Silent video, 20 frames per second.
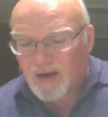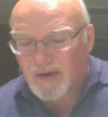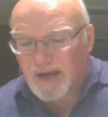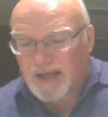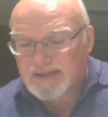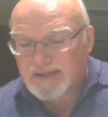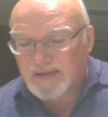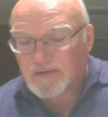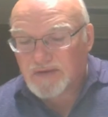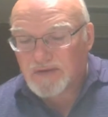The
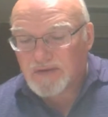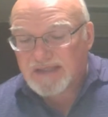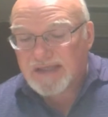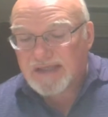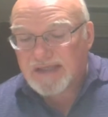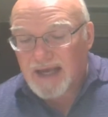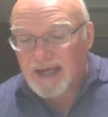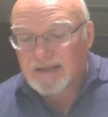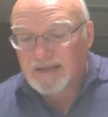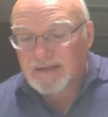second
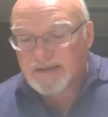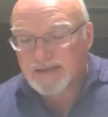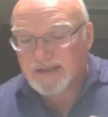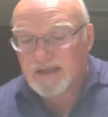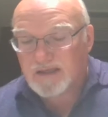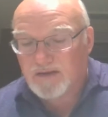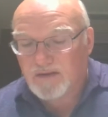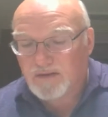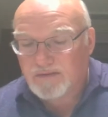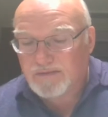seal is the
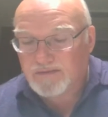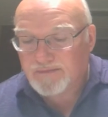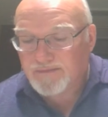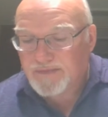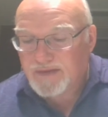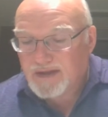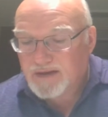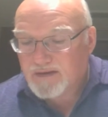rider in